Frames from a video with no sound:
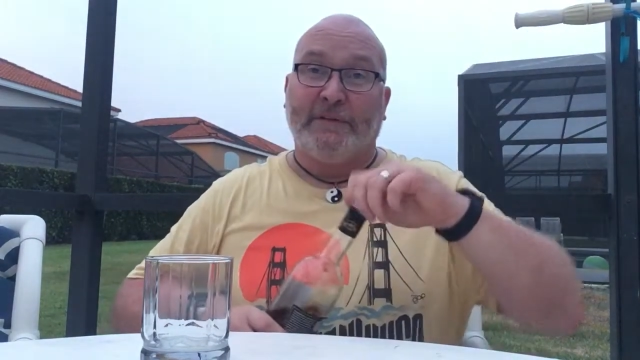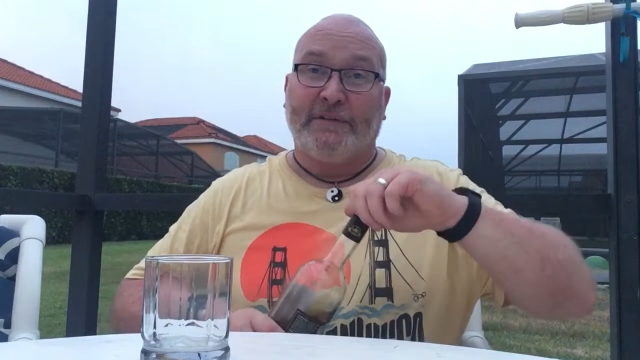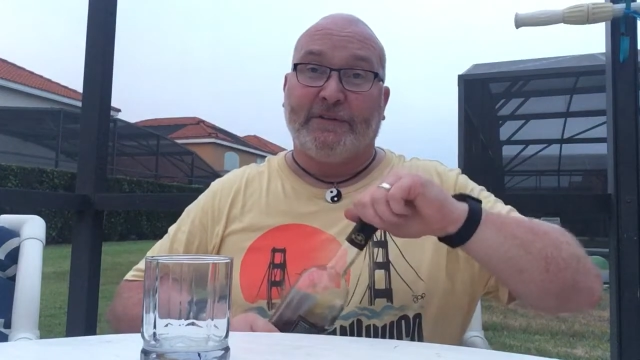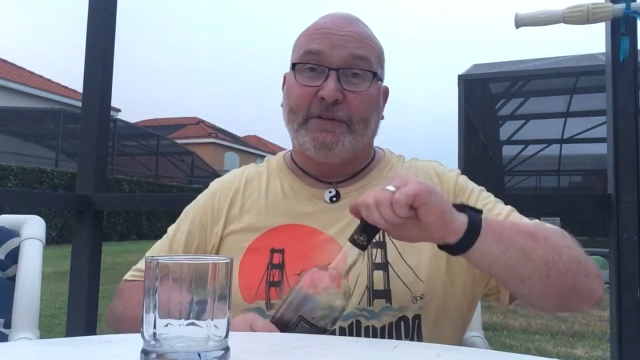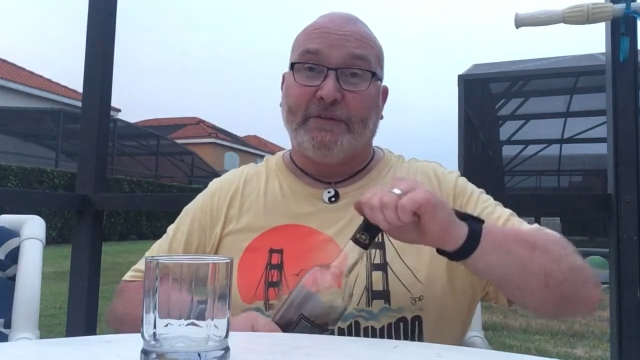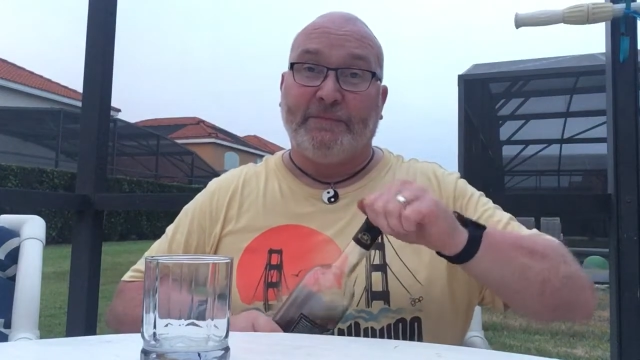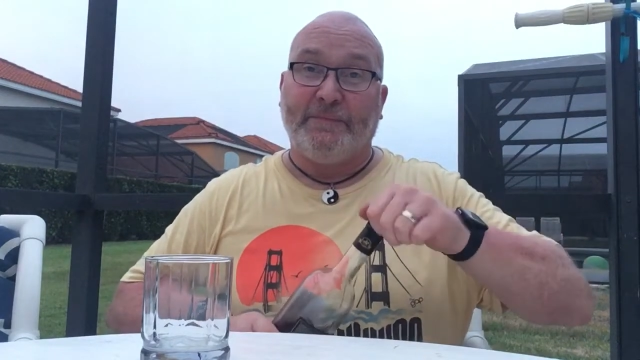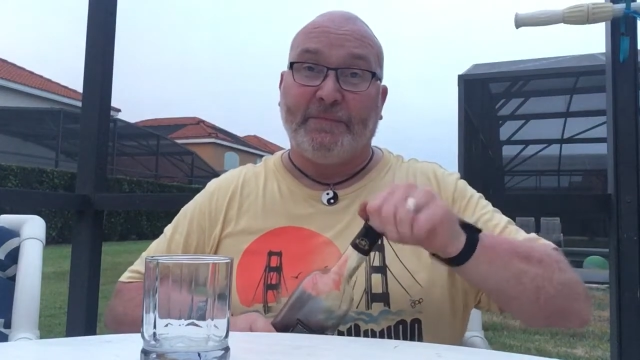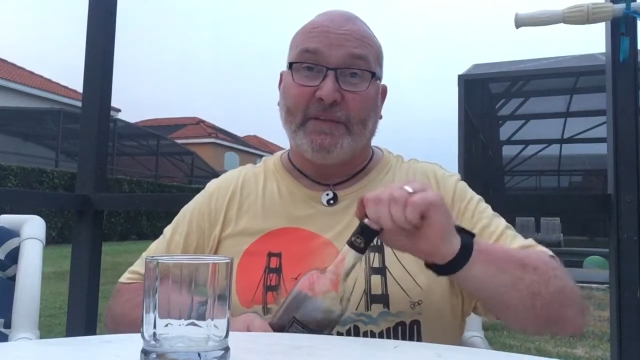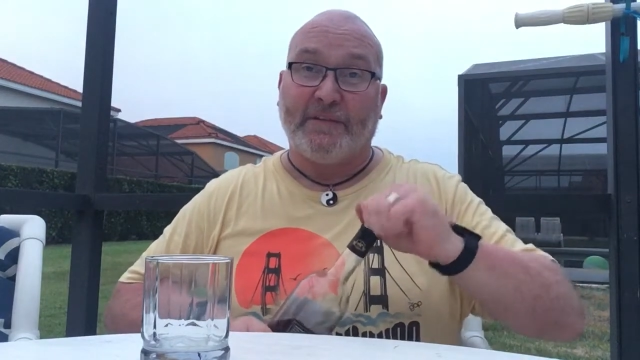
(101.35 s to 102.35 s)
So,
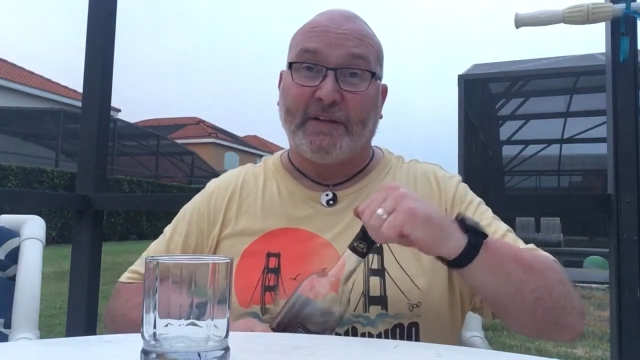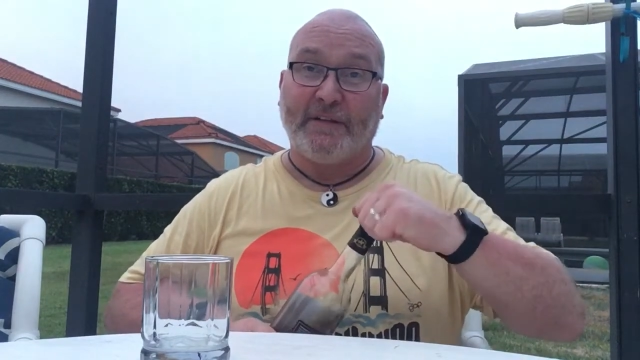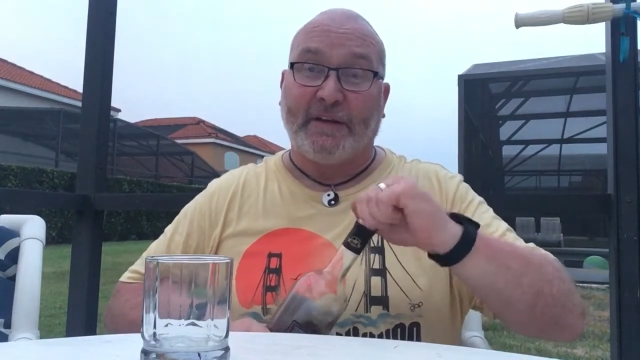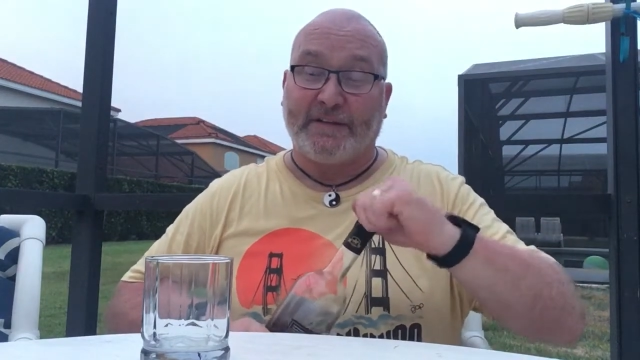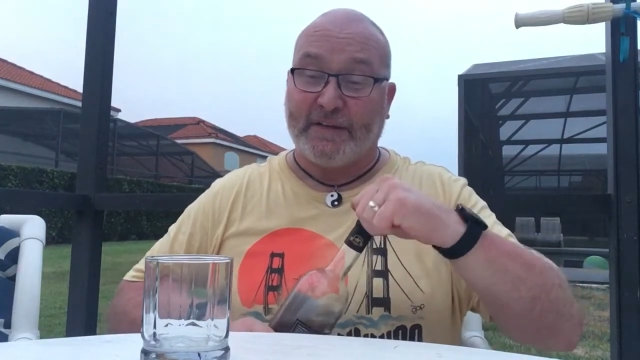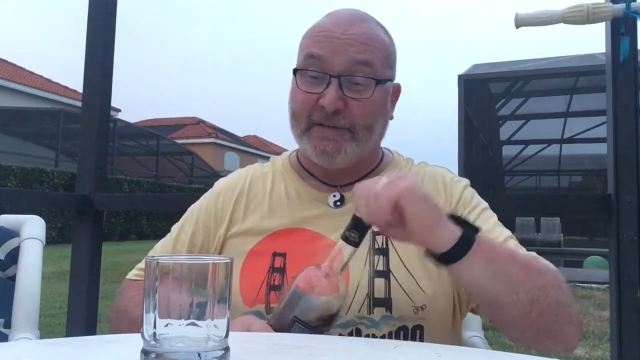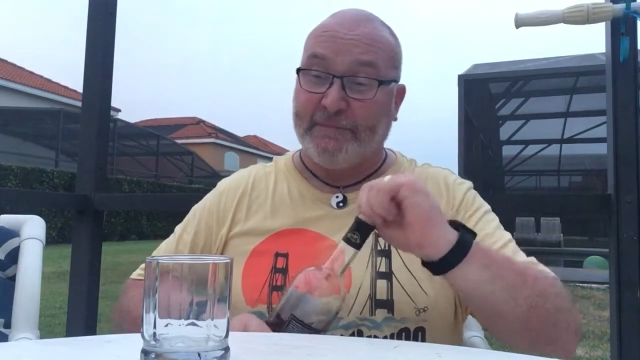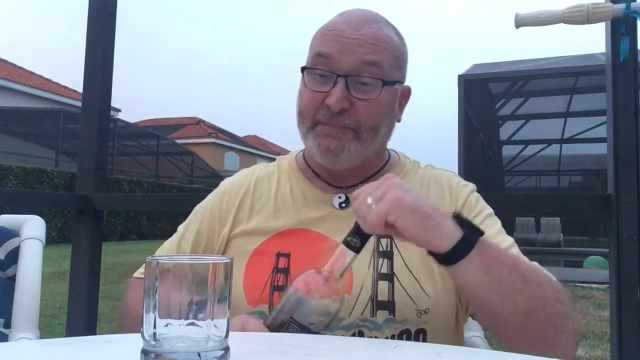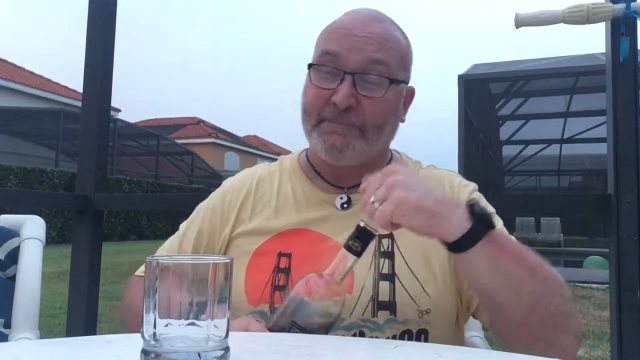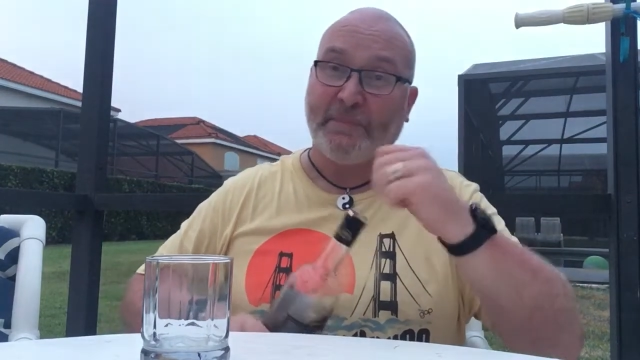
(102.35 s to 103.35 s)
I think that's a
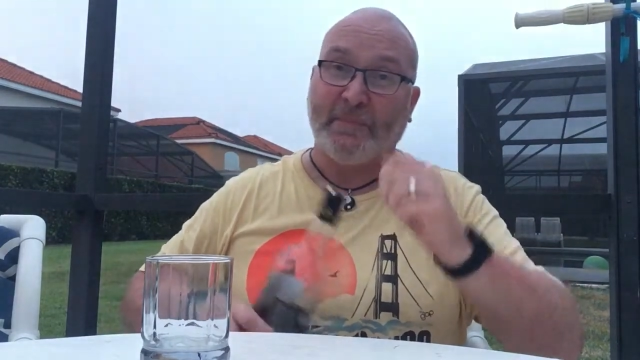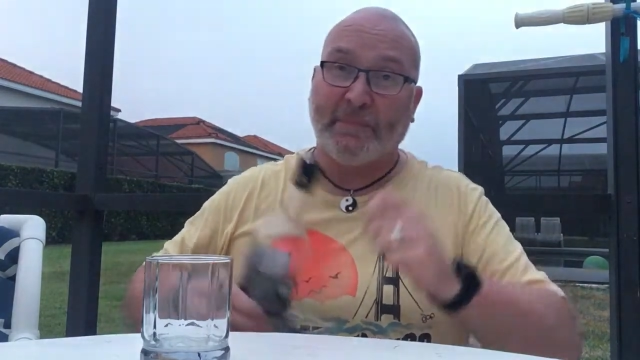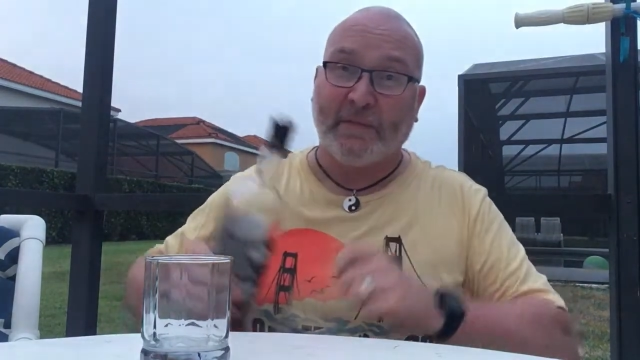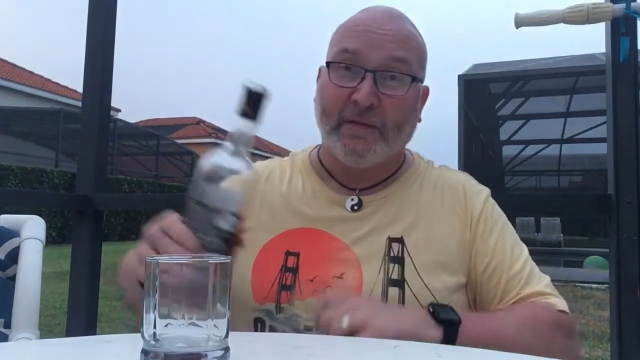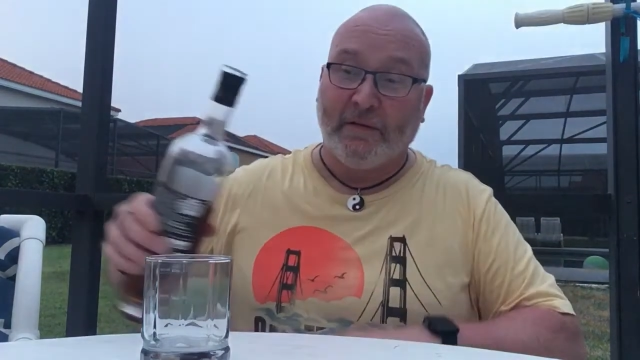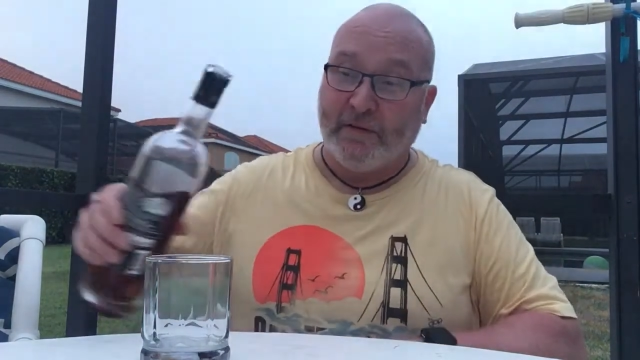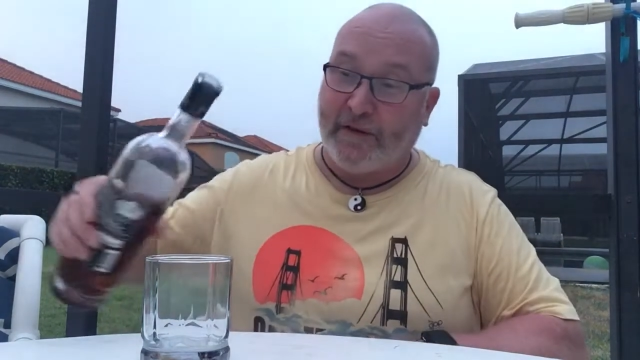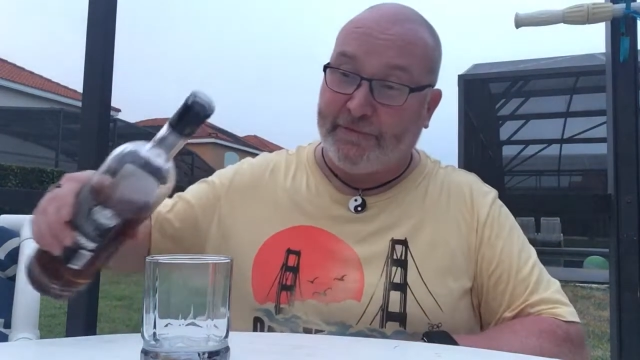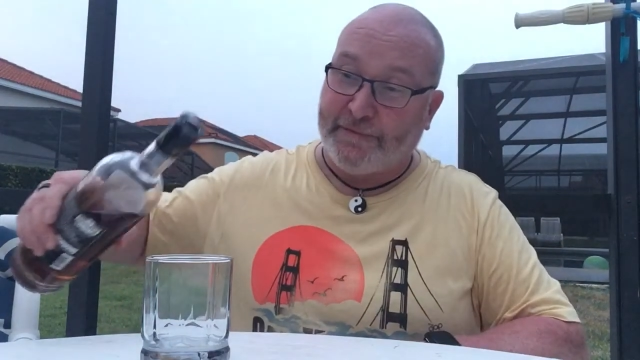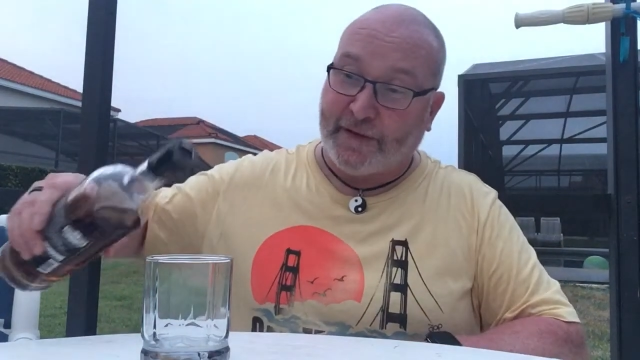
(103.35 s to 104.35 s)

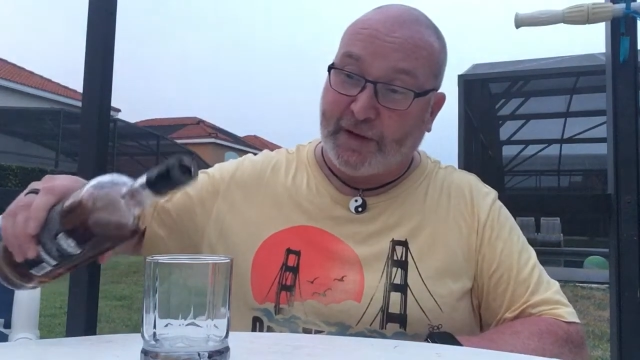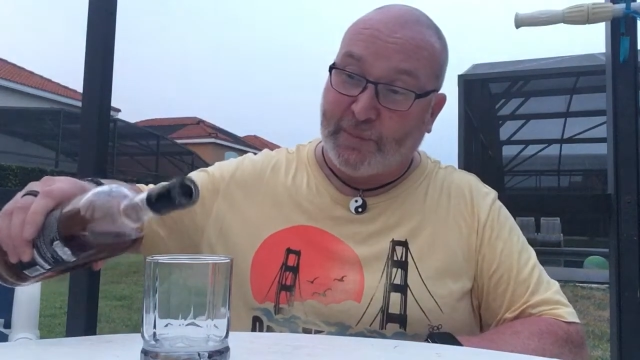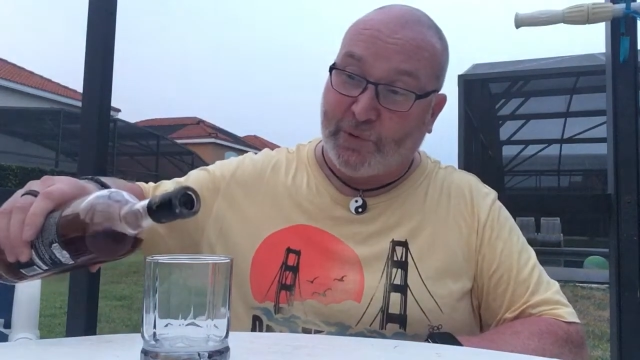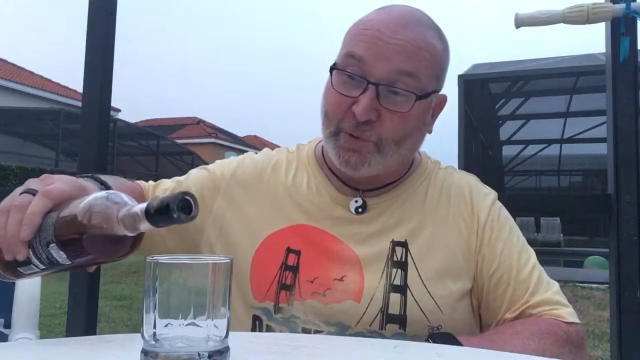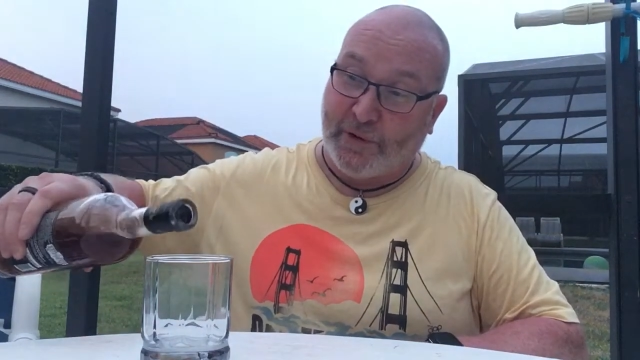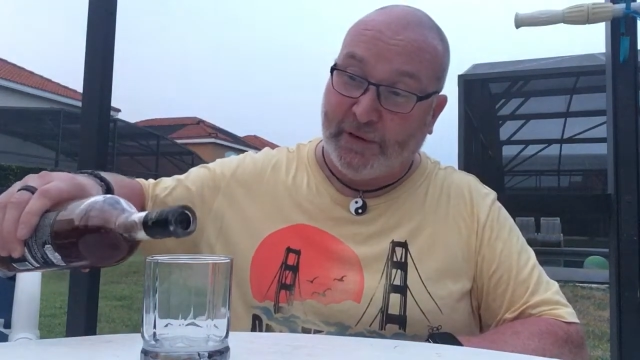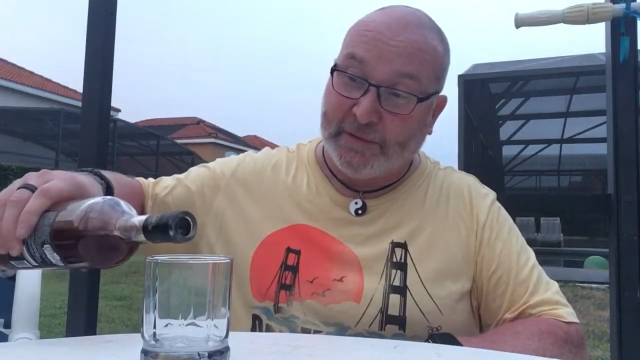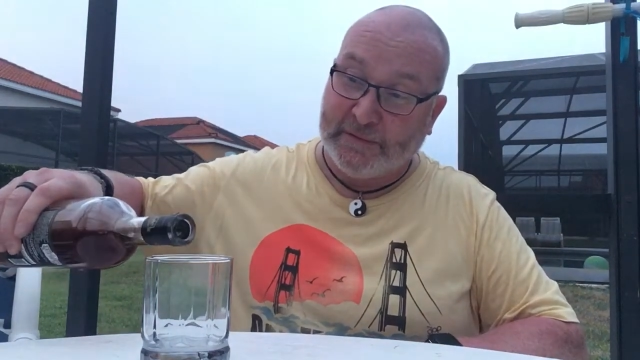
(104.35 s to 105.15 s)
fitting pour